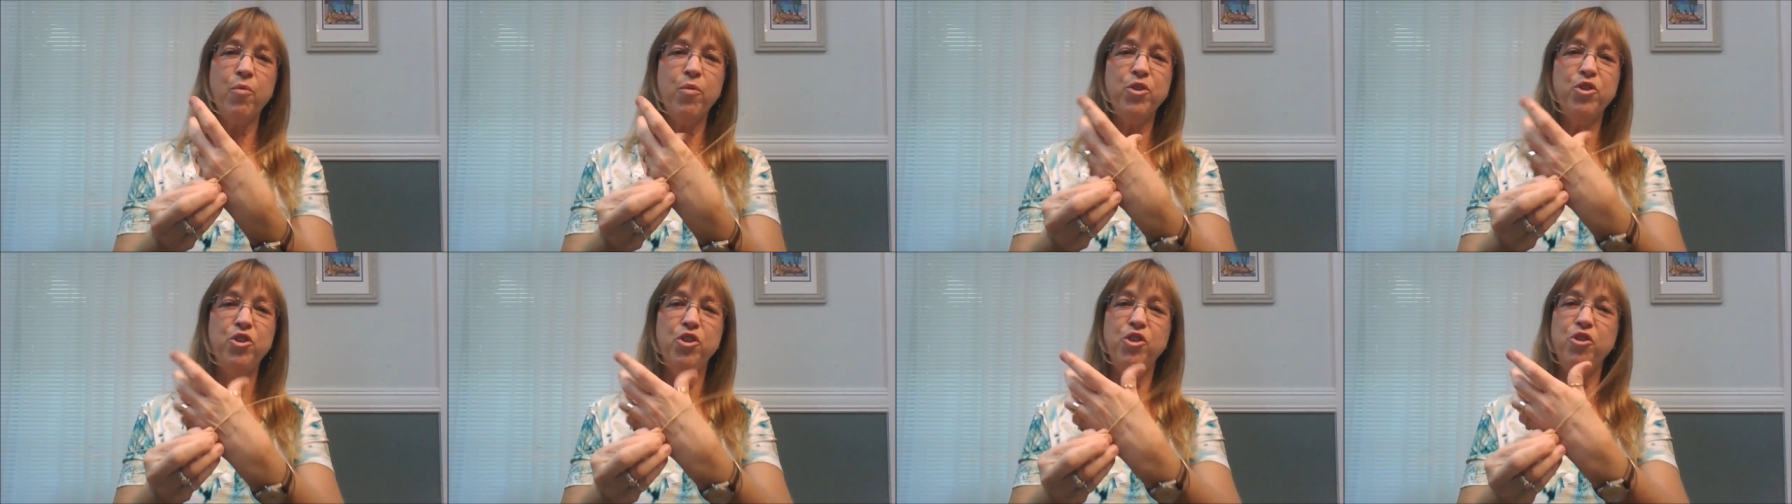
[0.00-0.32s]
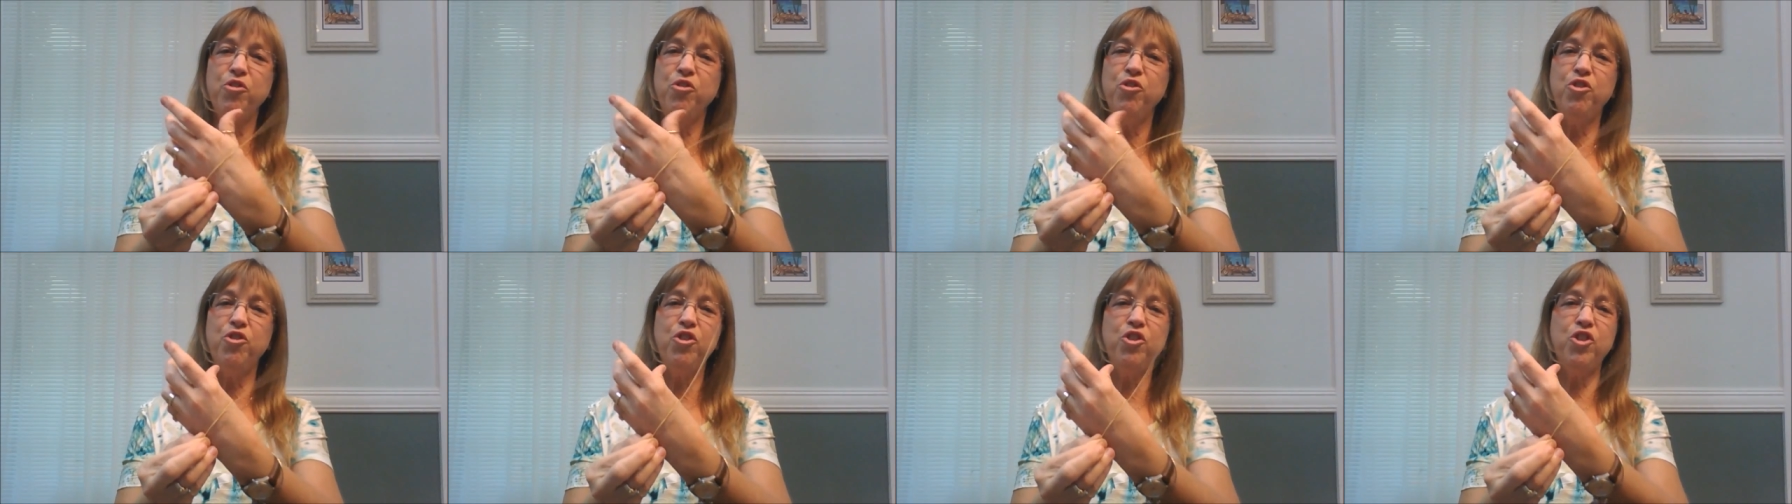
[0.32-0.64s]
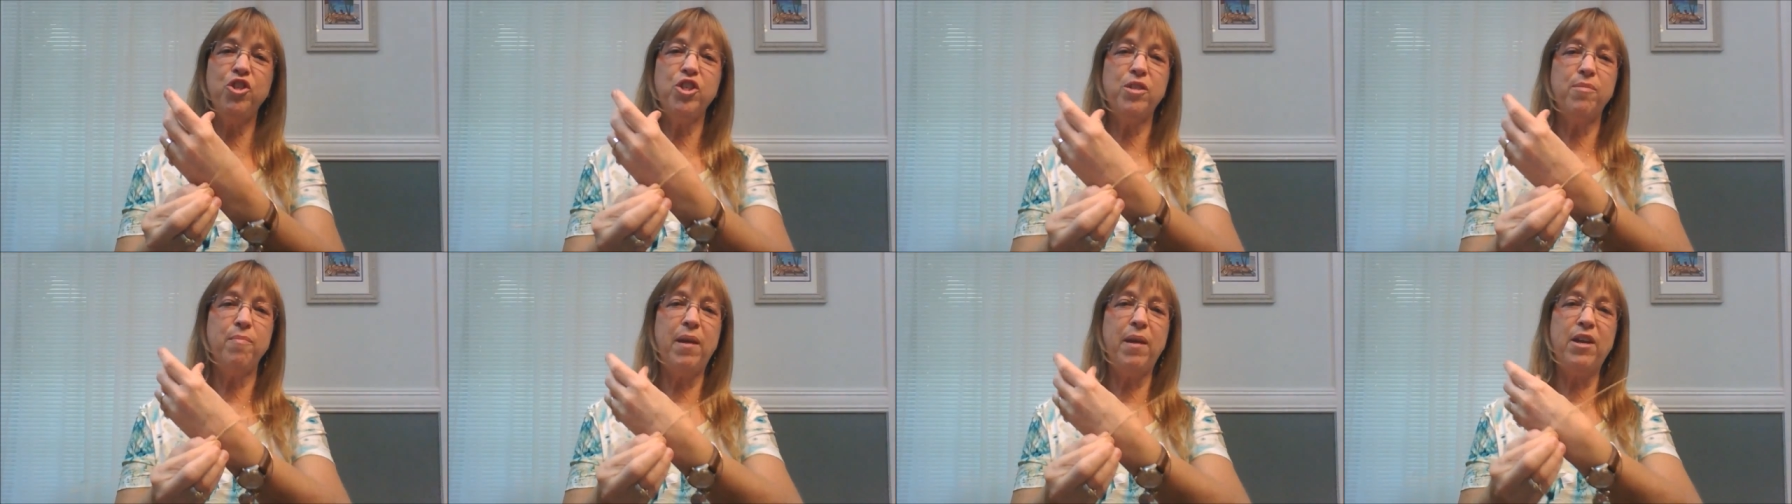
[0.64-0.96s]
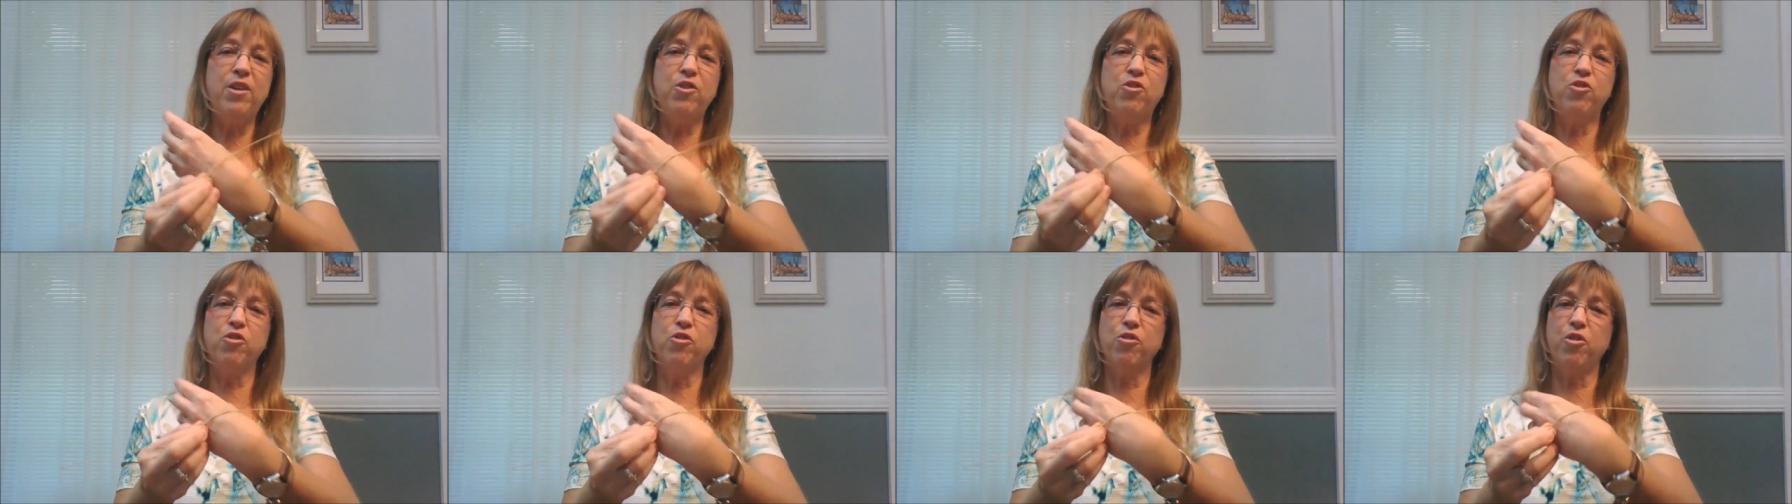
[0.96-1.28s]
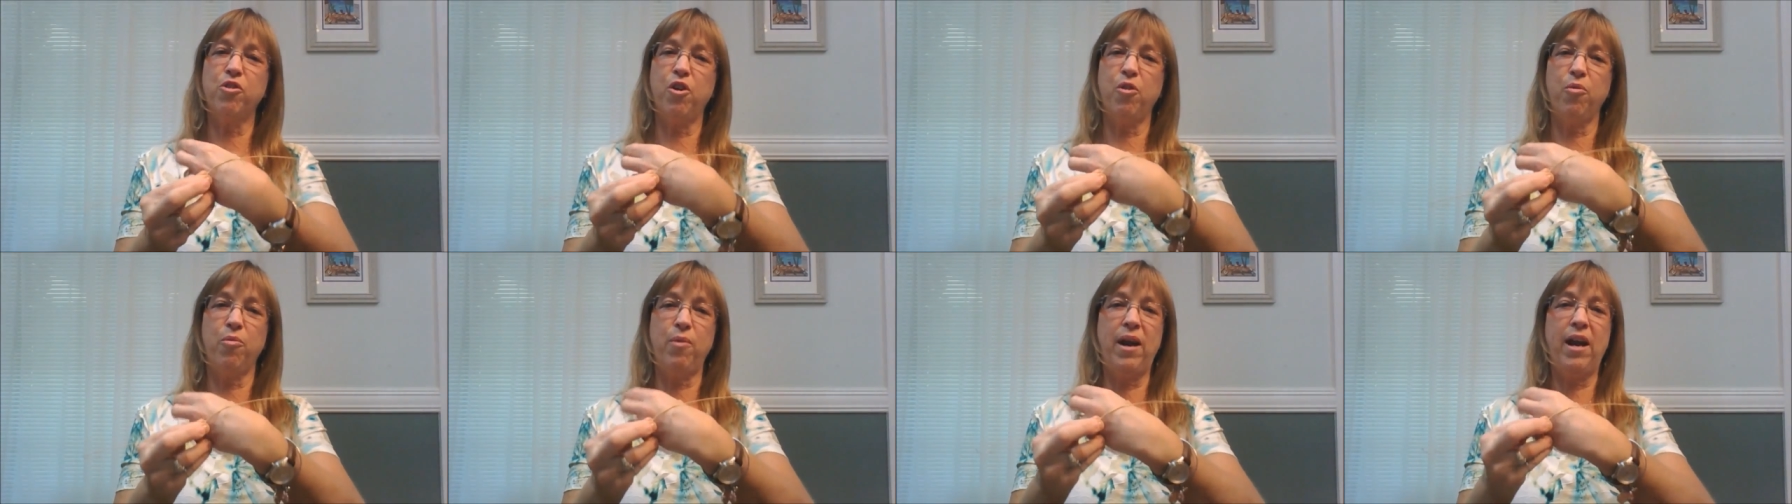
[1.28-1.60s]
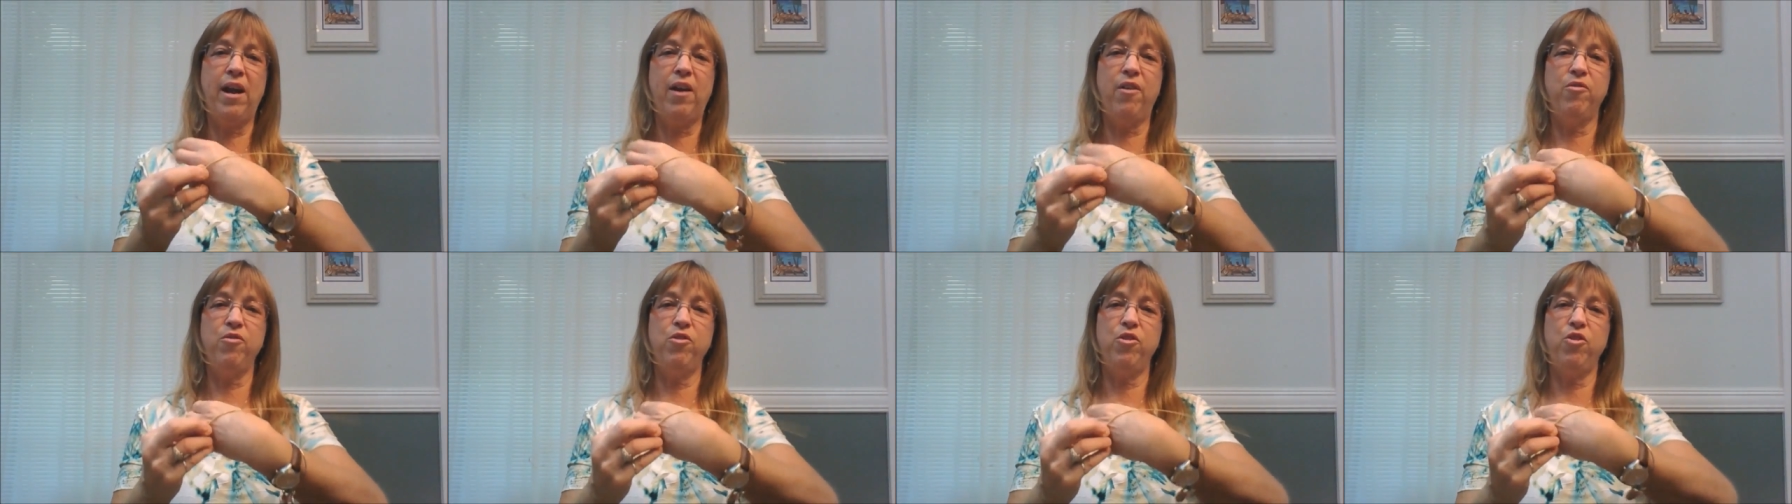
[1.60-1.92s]
what you do is you just measure
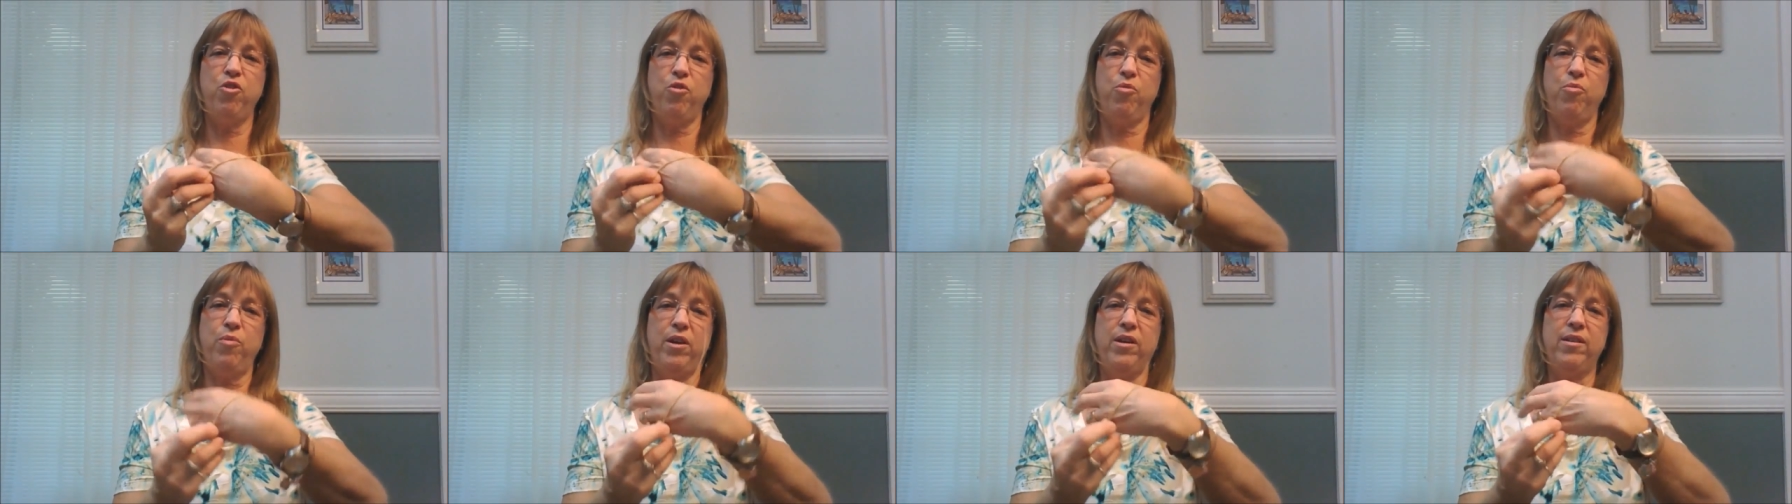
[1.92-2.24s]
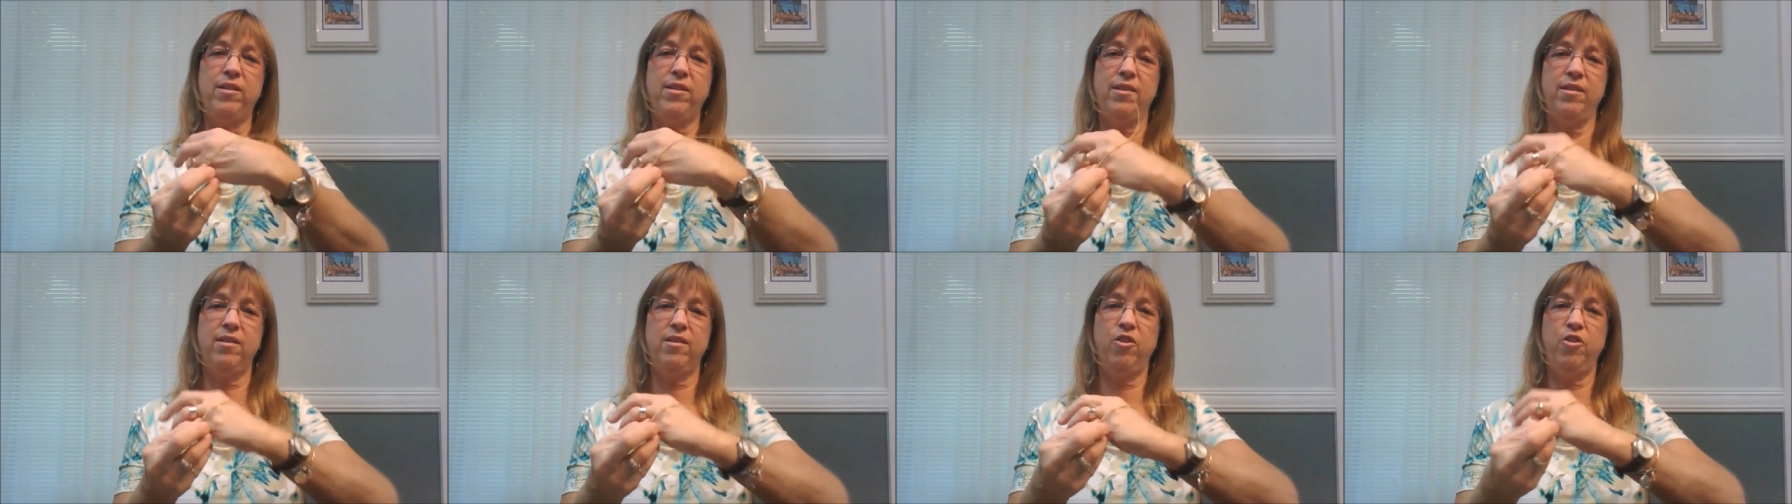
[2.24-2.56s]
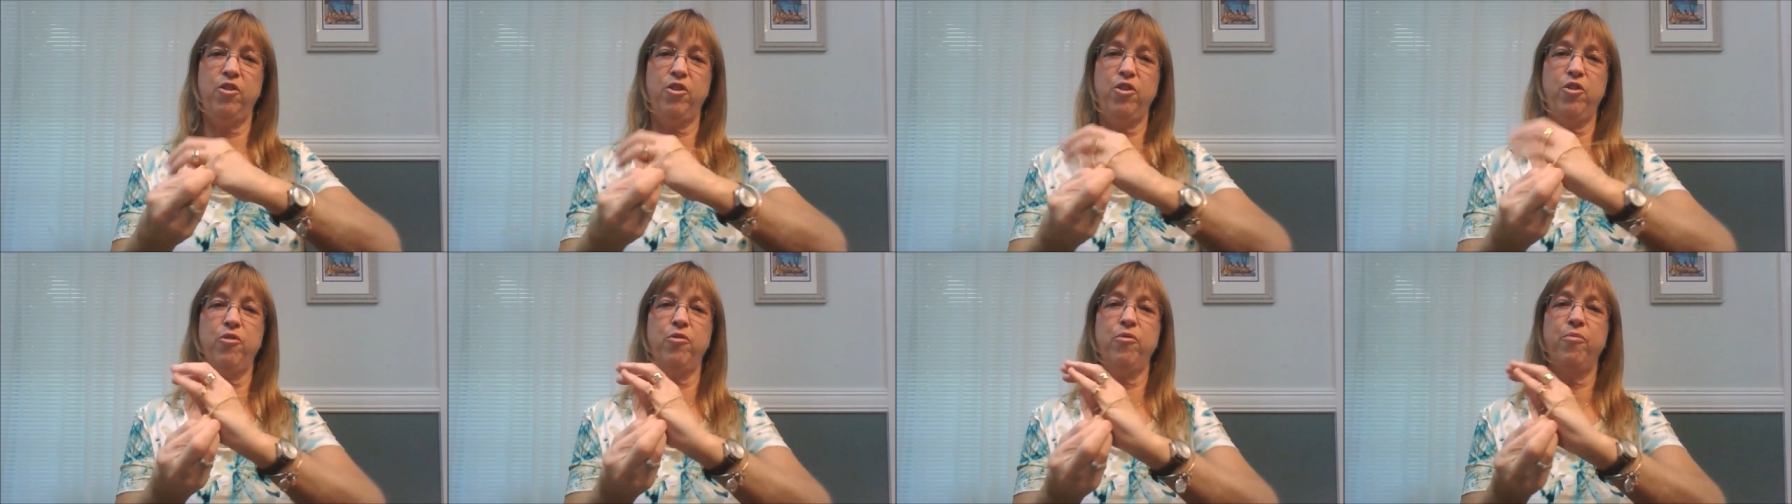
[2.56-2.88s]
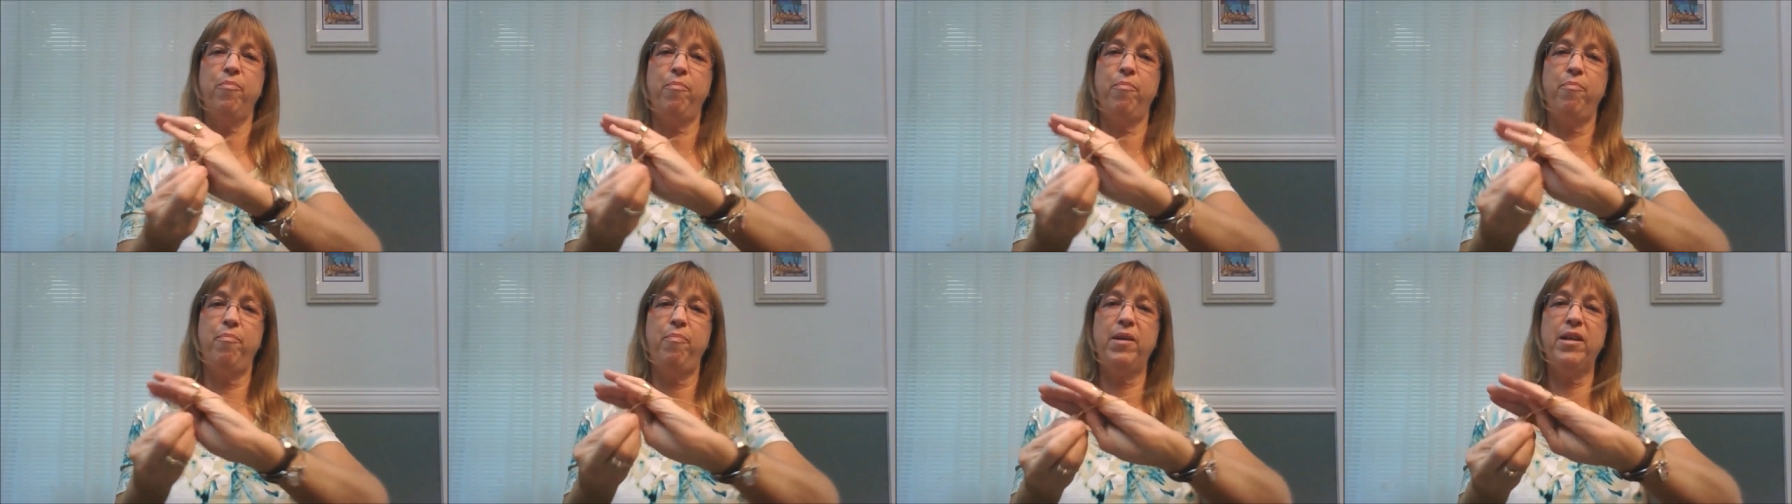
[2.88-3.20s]
around your wrist or your